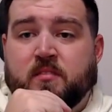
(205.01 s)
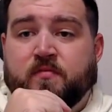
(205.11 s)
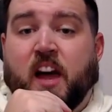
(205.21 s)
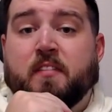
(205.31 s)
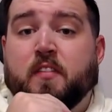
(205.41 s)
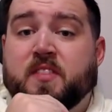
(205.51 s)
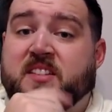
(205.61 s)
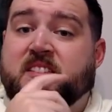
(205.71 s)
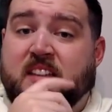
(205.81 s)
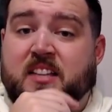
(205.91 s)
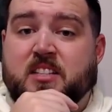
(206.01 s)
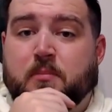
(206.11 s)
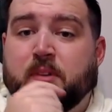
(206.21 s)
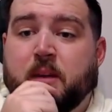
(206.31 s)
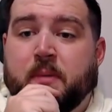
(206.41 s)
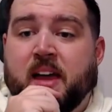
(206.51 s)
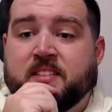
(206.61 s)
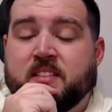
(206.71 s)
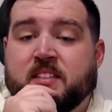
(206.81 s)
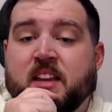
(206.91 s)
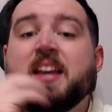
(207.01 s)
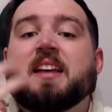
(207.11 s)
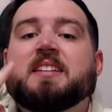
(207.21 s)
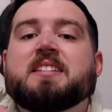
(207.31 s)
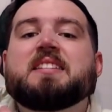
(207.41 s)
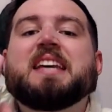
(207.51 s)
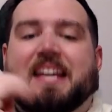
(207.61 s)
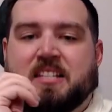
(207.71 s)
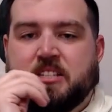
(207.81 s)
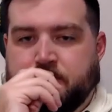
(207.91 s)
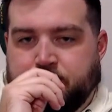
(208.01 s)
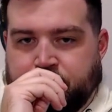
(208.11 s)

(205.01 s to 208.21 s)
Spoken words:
5 of his 6 completed passes. 6.